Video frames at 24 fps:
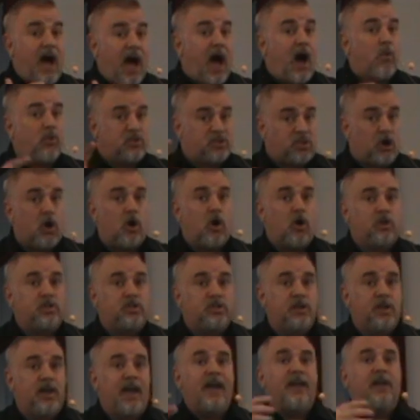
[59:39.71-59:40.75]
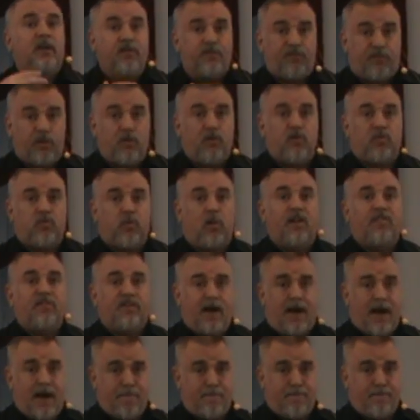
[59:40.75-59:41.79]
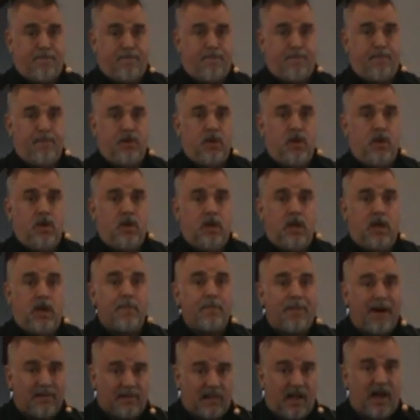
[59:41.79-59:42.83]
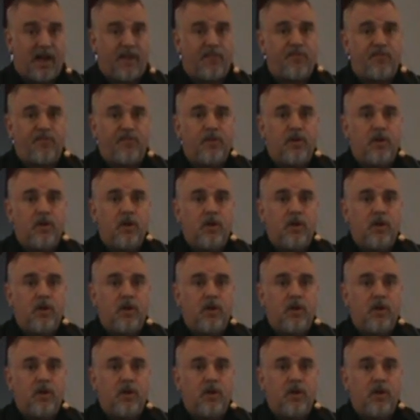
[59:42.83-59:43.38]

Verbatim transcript: I was hurt and confused one time in my life.